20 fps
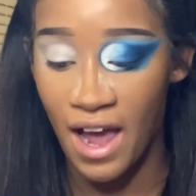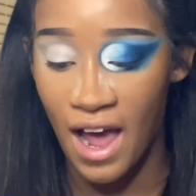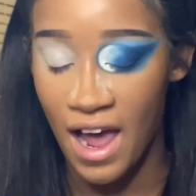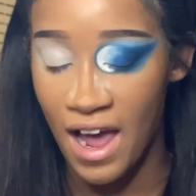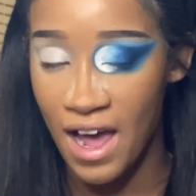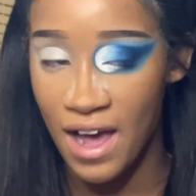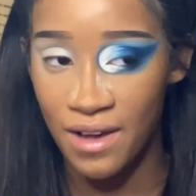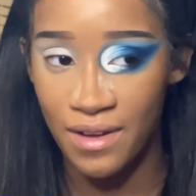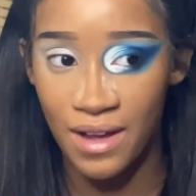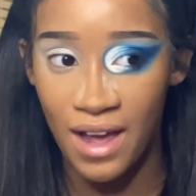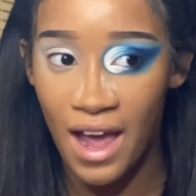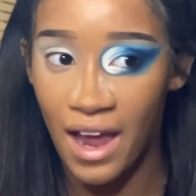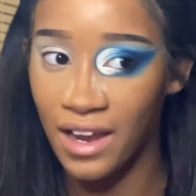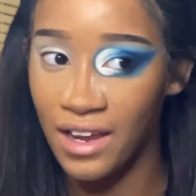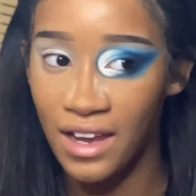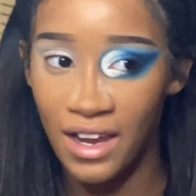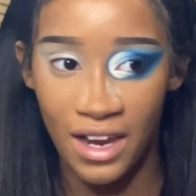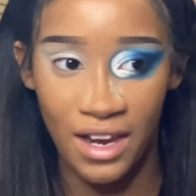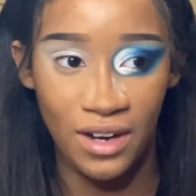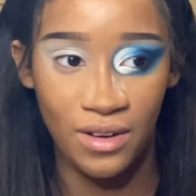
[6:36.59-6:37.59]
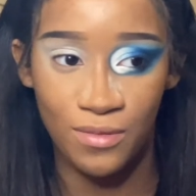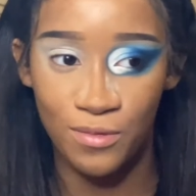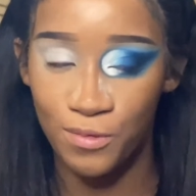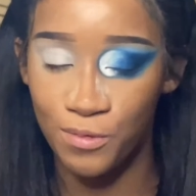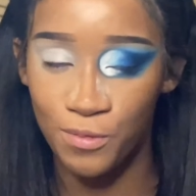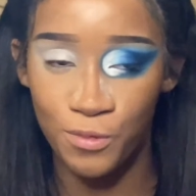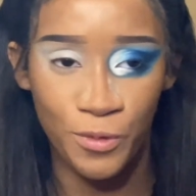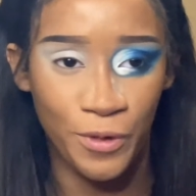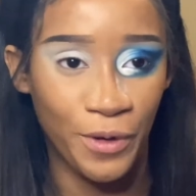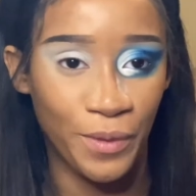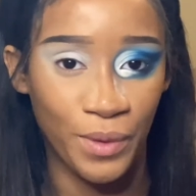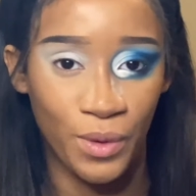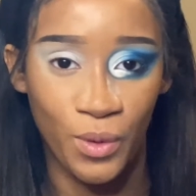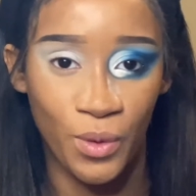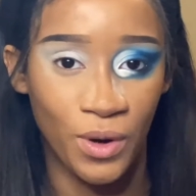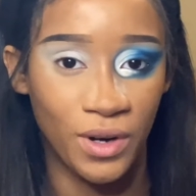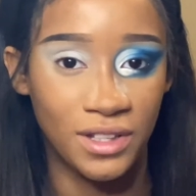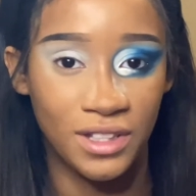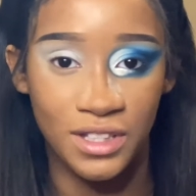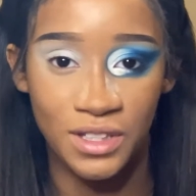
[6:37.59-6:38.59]
I can't
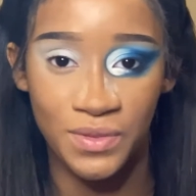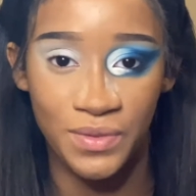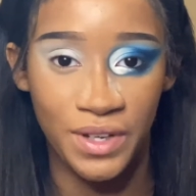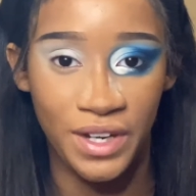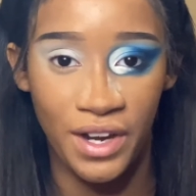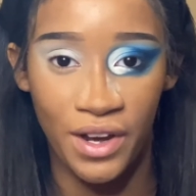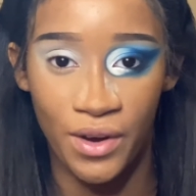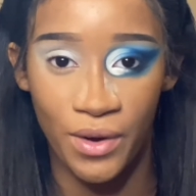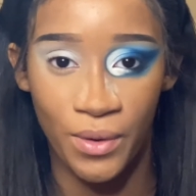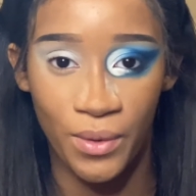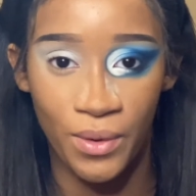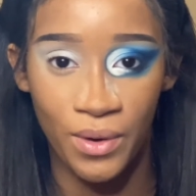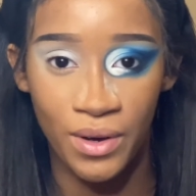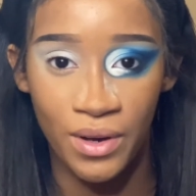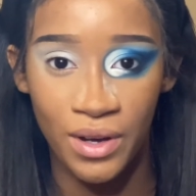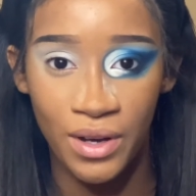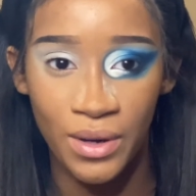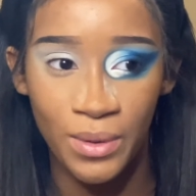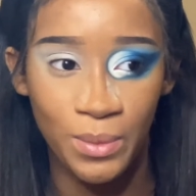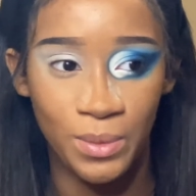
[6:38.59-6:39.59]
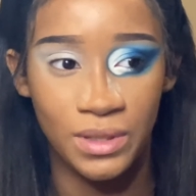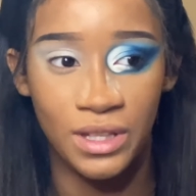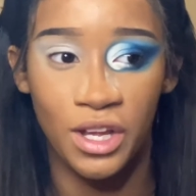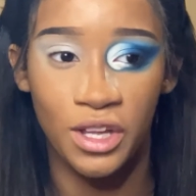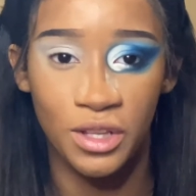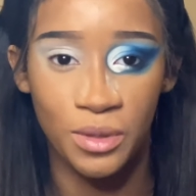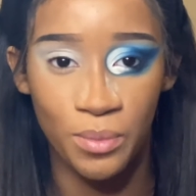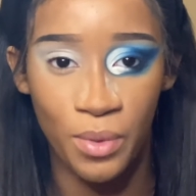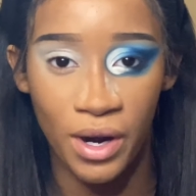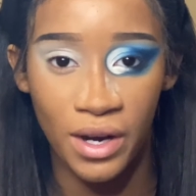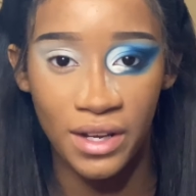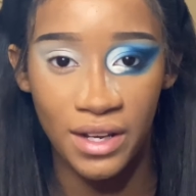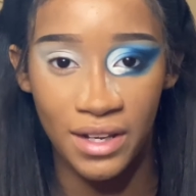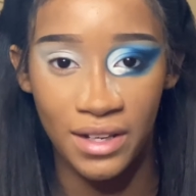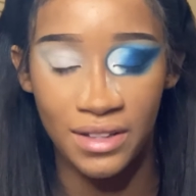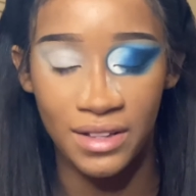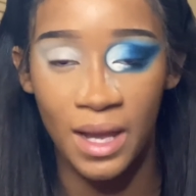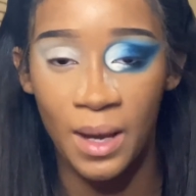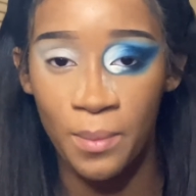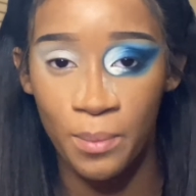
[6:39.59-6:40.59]
re-record this video without them
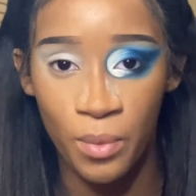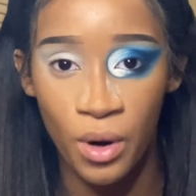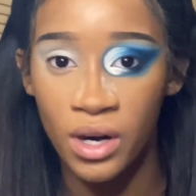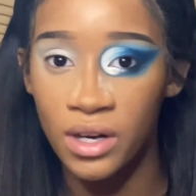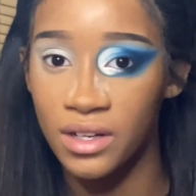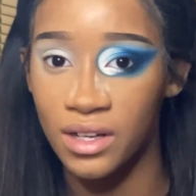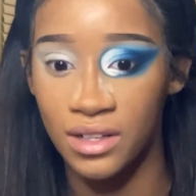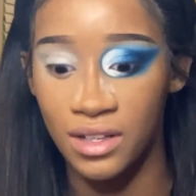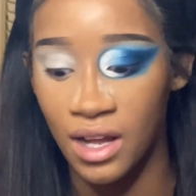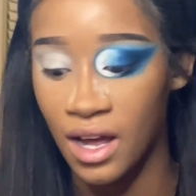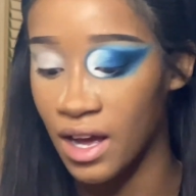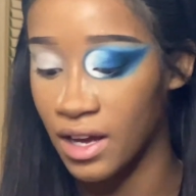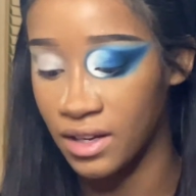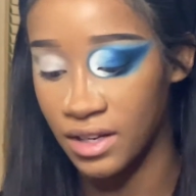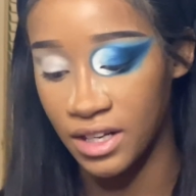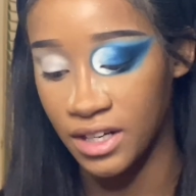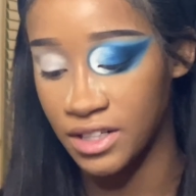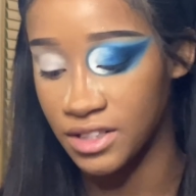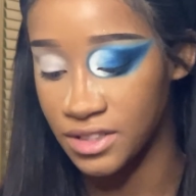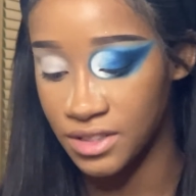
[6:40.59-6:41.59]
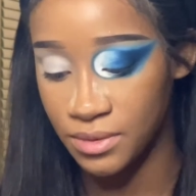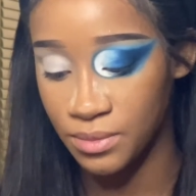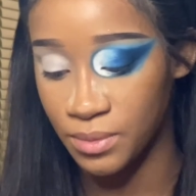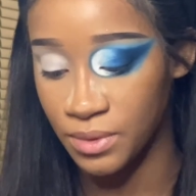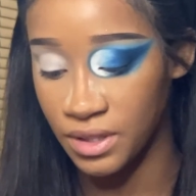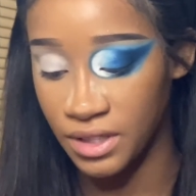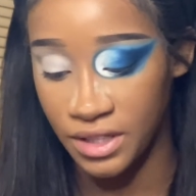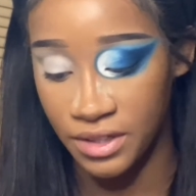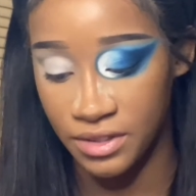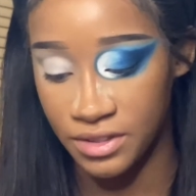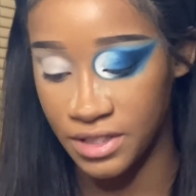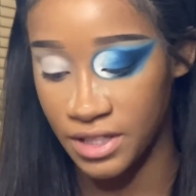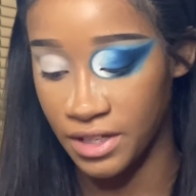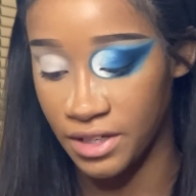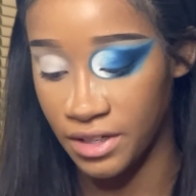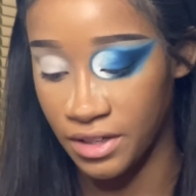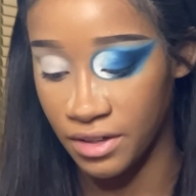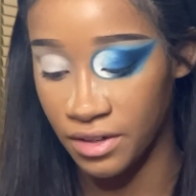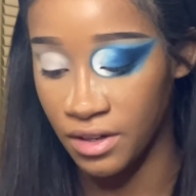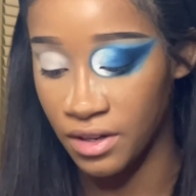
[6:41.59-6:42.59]
barking. They bark a lot and it's really irritating.